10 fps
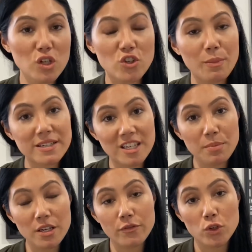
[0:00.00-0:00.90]
So my tip
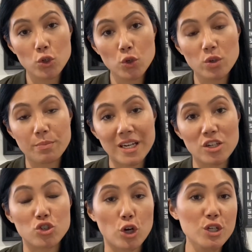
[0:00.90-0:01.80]
here for you would
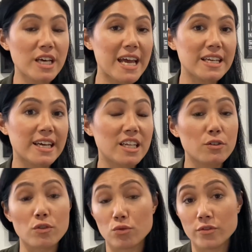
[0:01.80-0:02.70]
be, don't take
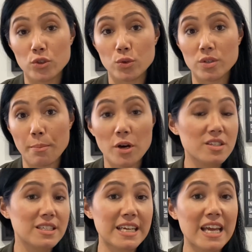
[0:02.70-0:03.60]
negative reviews
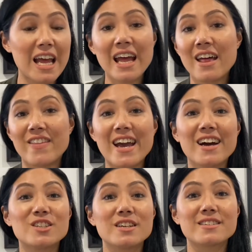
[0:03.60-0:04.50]
personally. They are
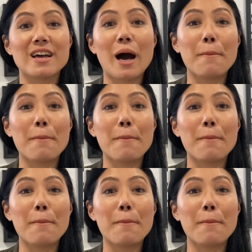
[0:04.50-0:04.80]
just a